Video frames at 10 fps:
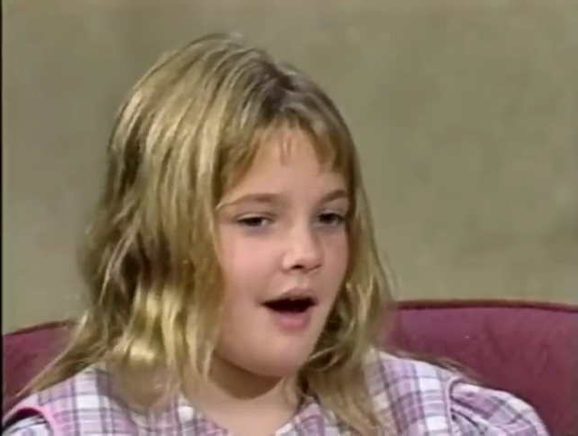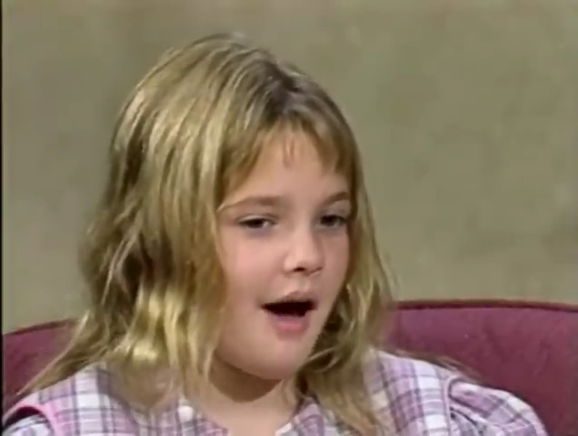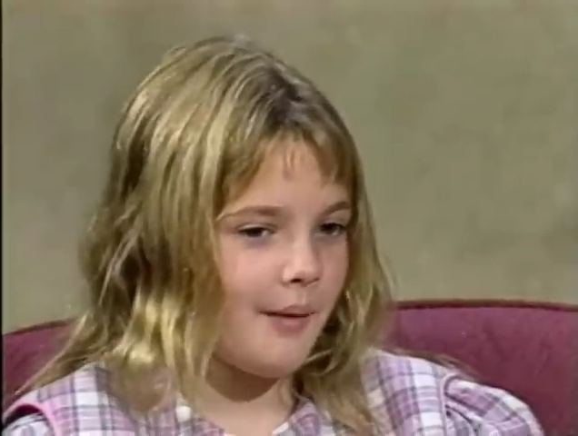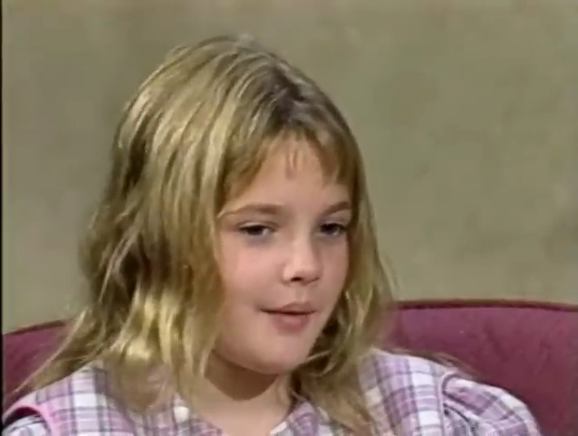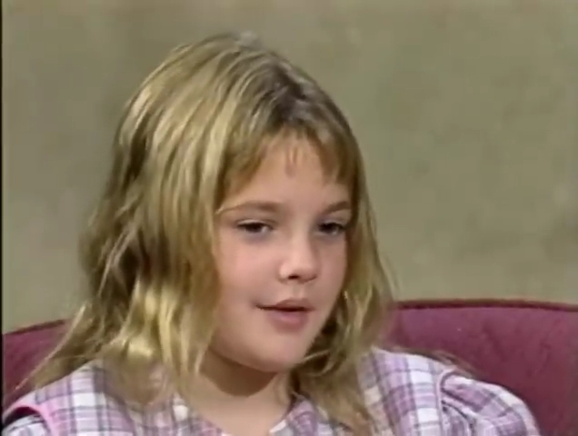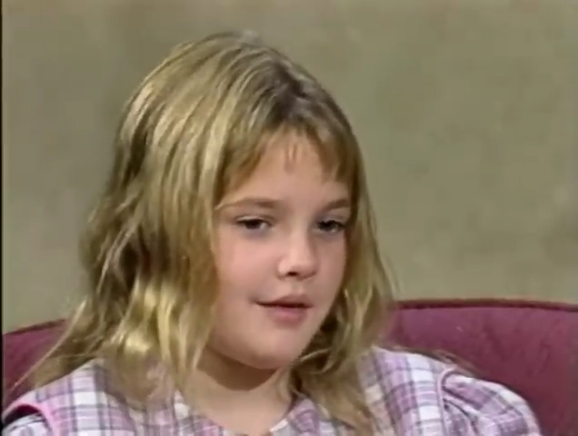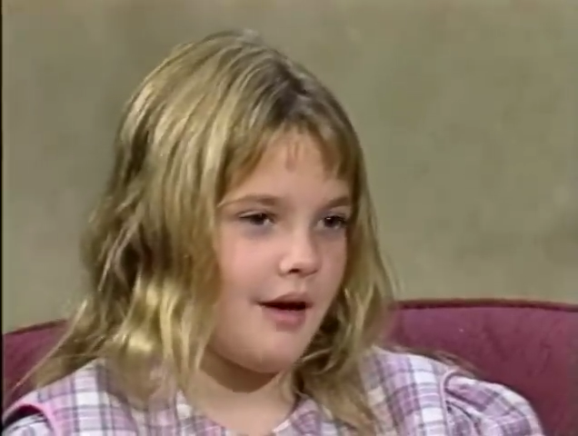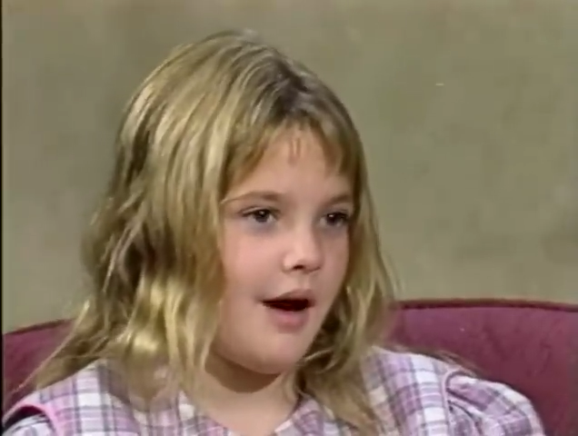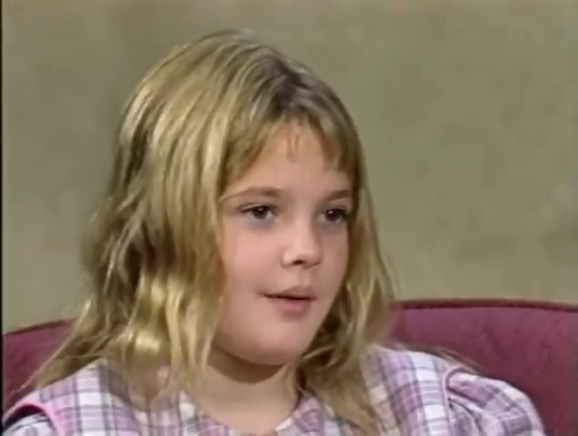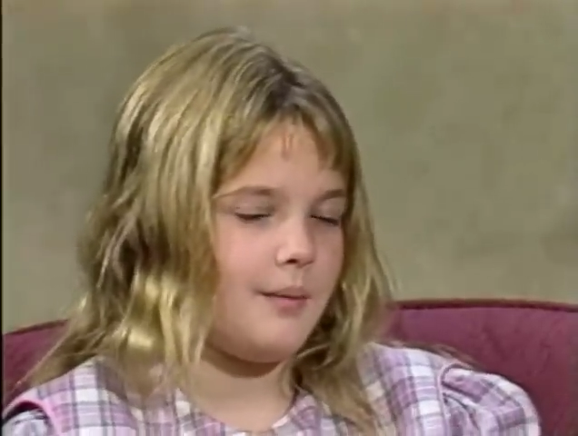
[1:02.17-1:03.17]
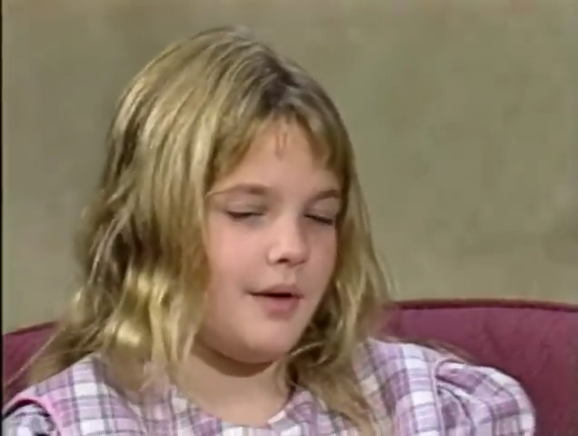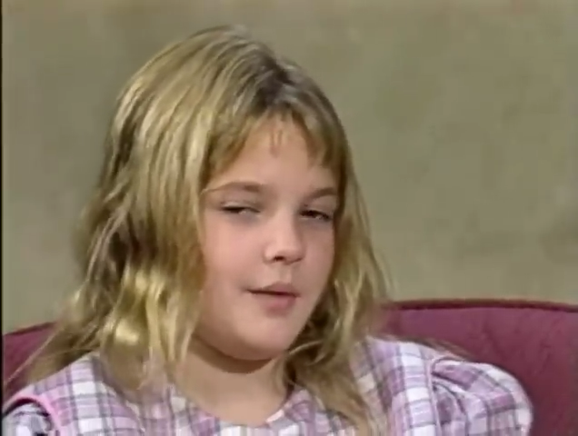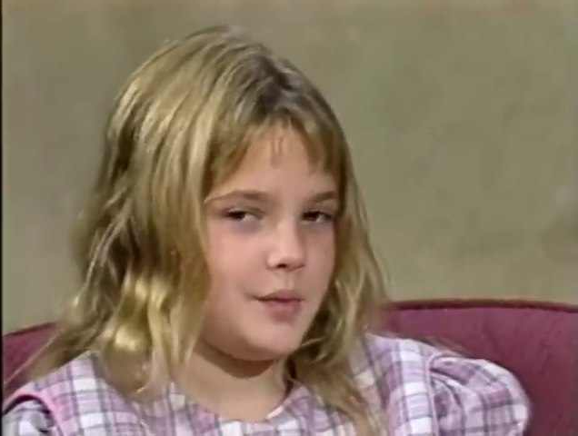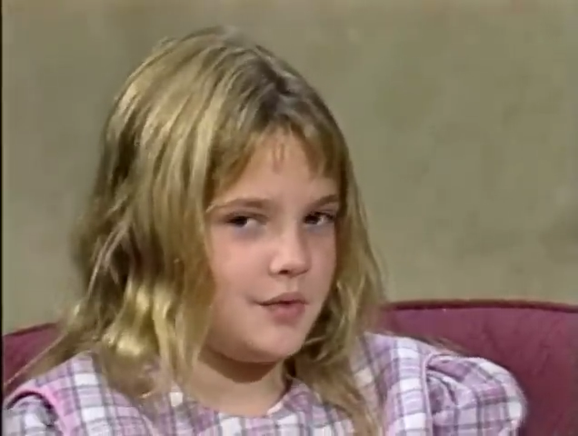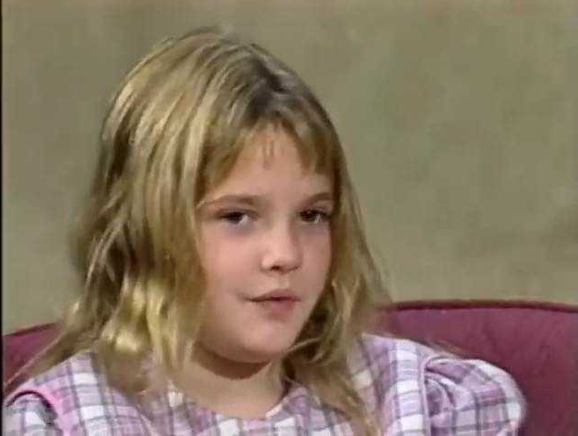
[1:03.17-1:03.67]
I wanted, I, I
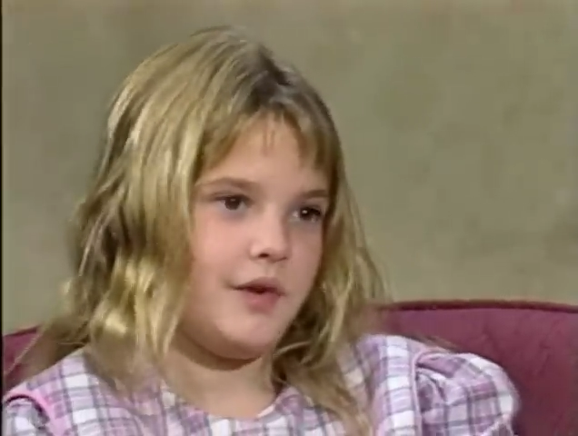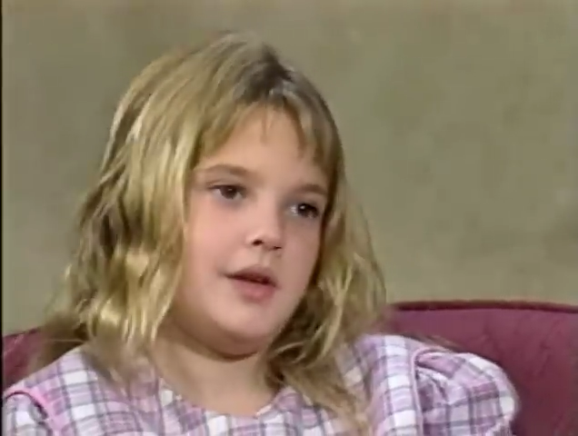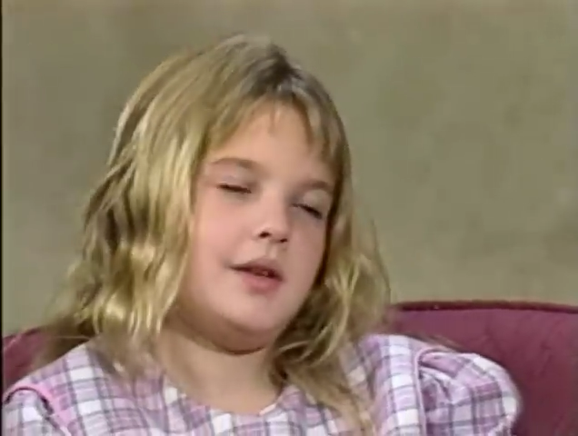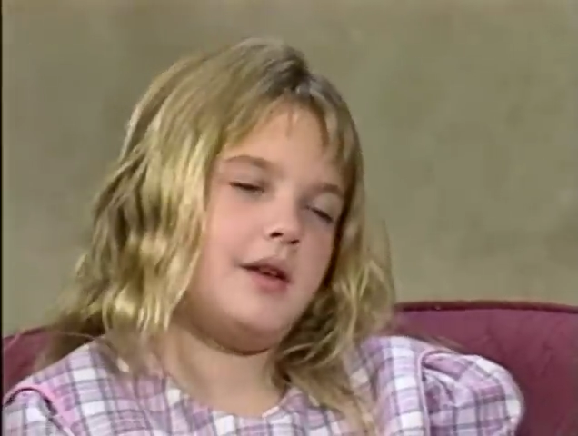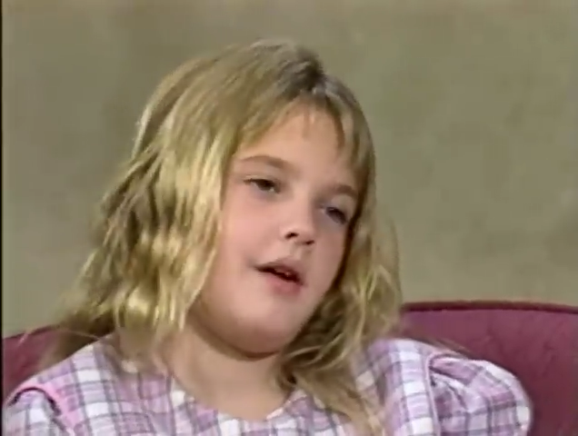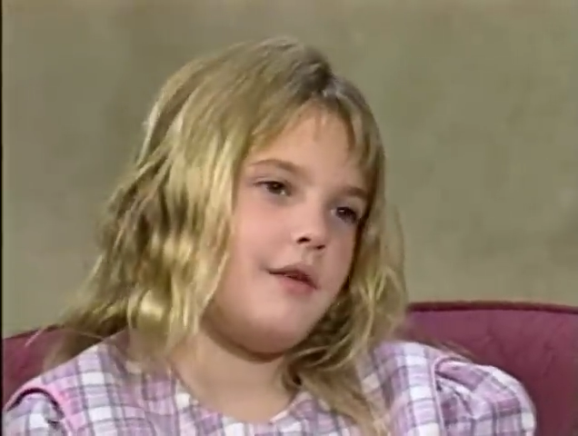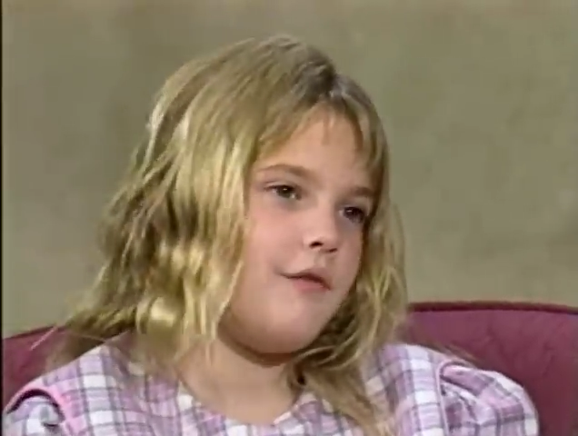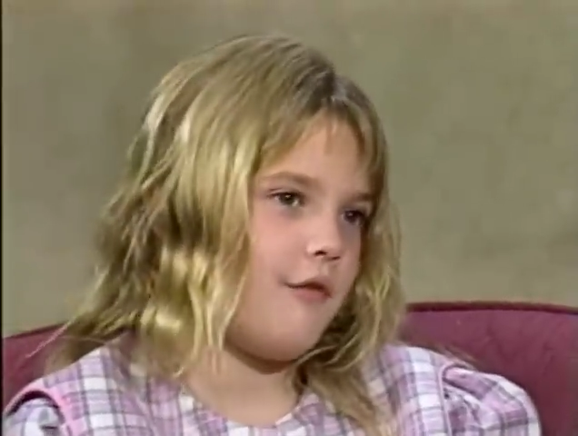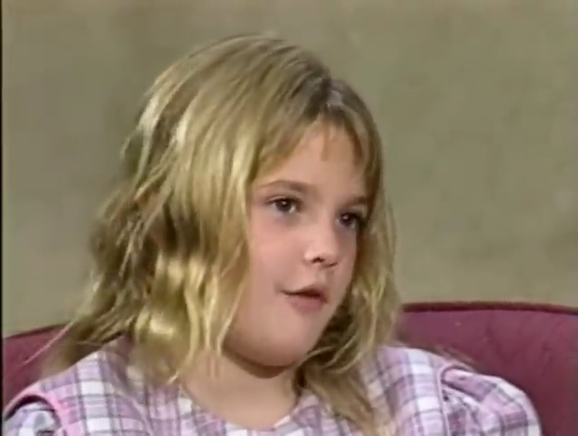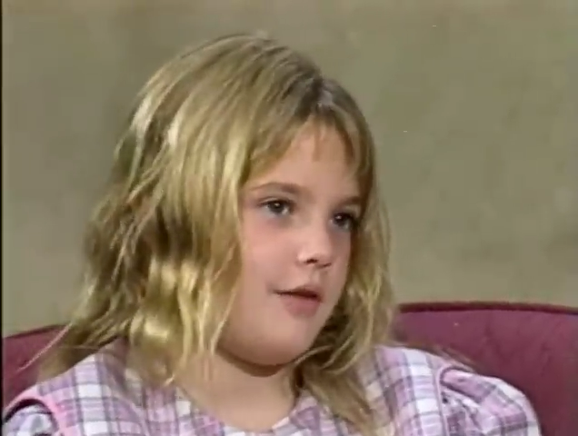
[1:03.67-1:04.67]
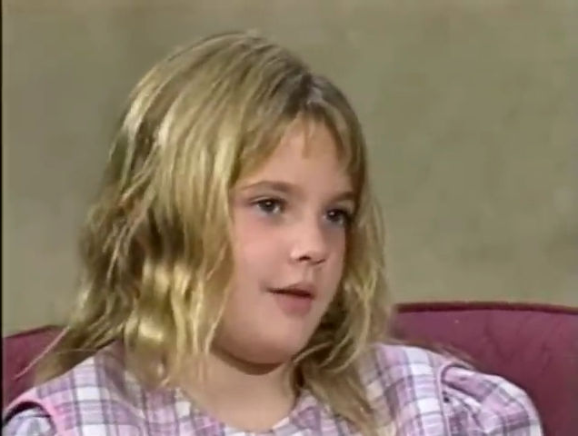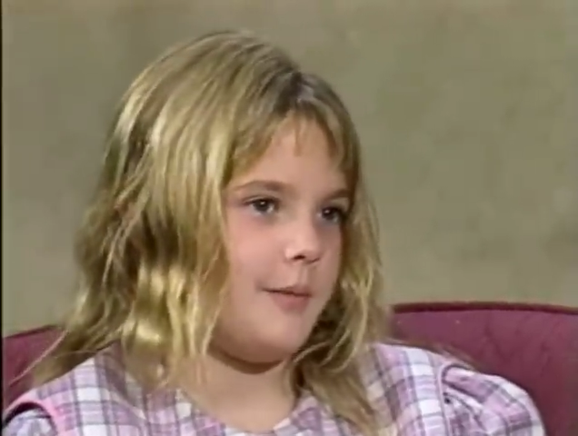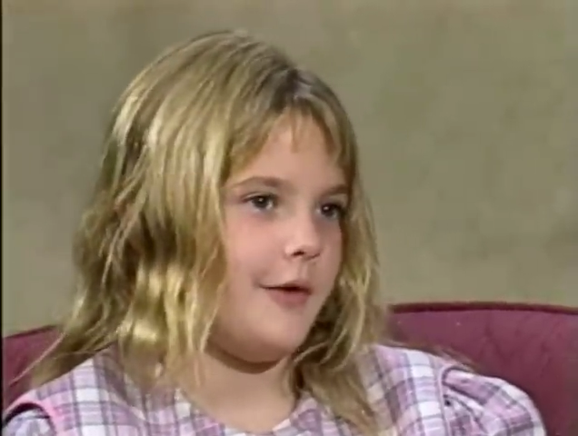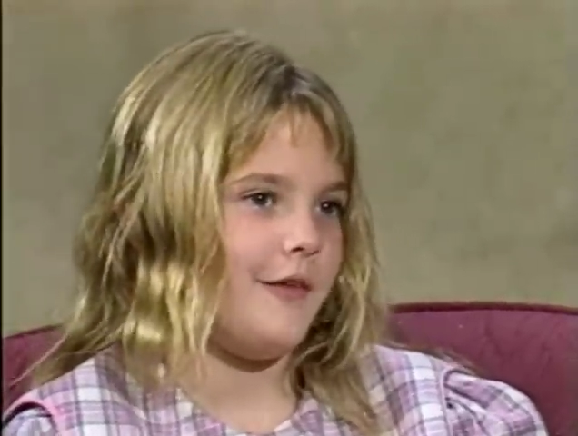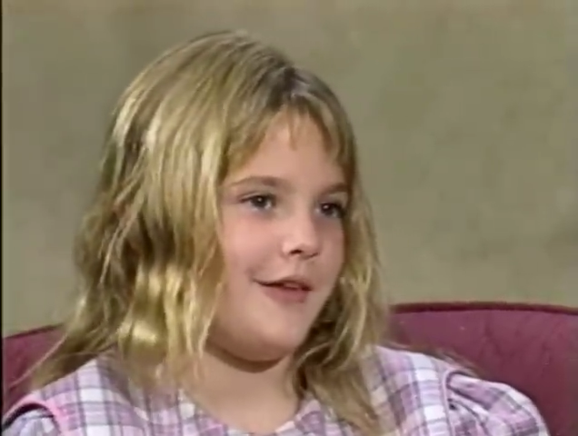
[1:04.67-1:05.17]
was feeling sorry for them,
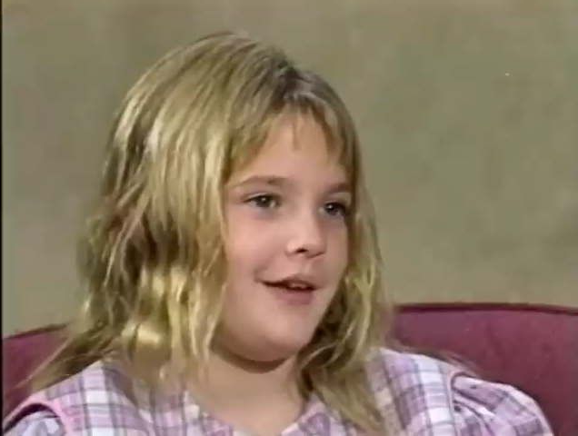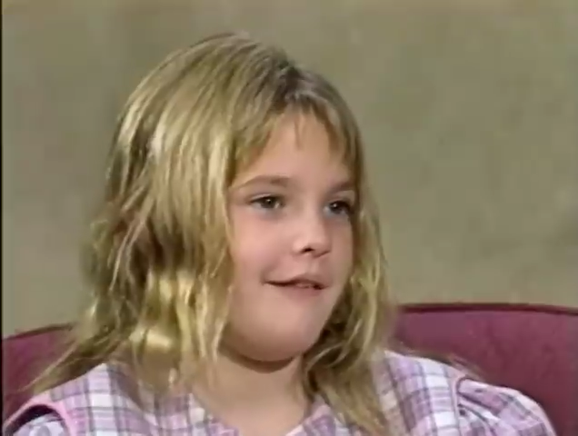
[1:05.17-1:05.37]
really.